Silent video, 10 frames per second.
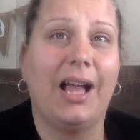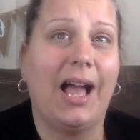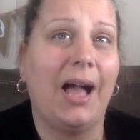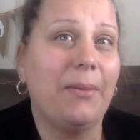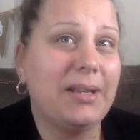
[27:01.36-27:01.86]

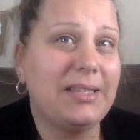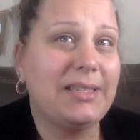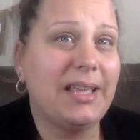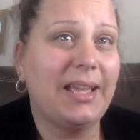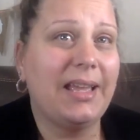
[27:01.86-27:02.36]
I want to
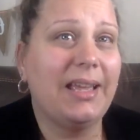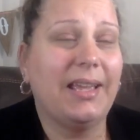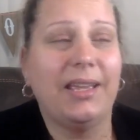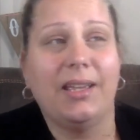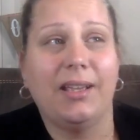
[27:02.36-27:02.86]

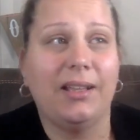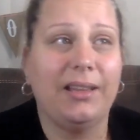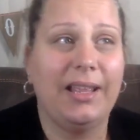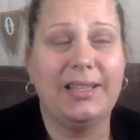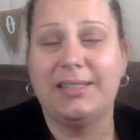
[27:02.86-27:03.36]
say,
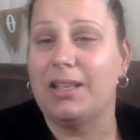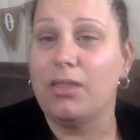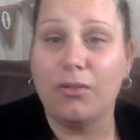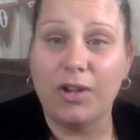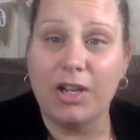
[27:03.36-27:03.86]
less
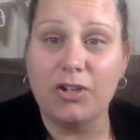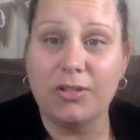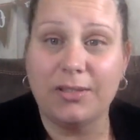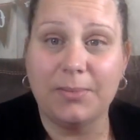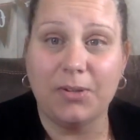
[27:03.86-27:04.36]
than
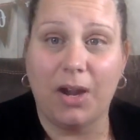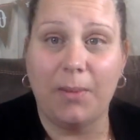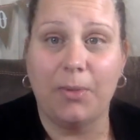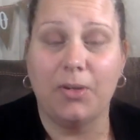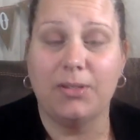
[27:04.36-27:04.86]
300
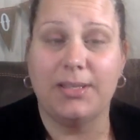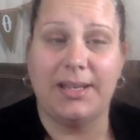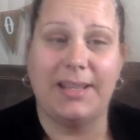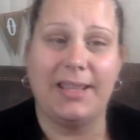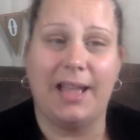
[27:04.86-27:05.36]
subscribers,
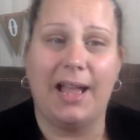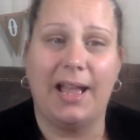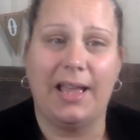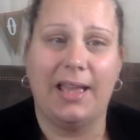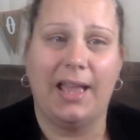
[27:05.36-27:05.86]
and I think
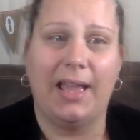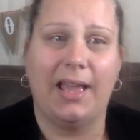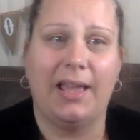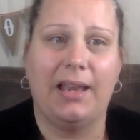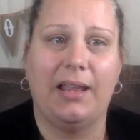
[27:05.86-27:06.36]
I
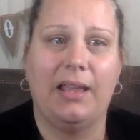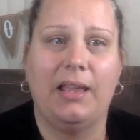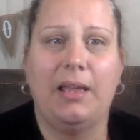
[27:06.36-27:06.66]
had